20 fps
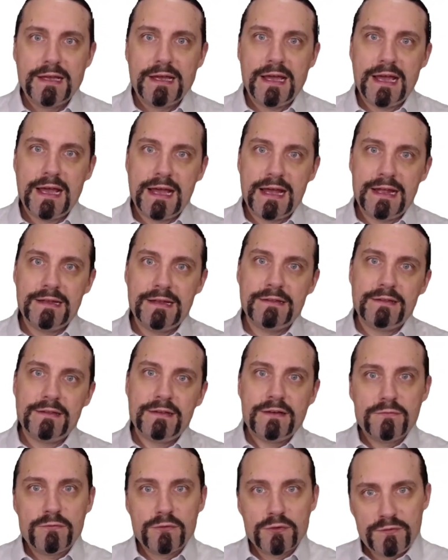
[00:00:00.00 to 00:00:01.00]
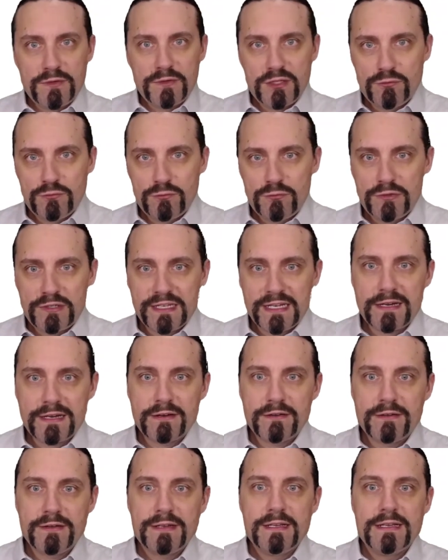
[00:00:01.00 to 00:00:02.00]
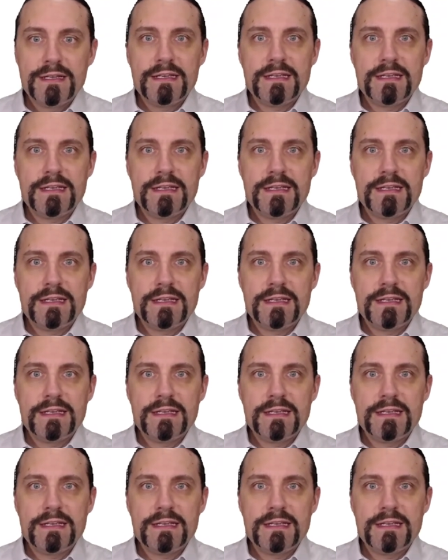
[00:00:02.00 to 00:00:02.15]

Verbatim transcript: And what we do there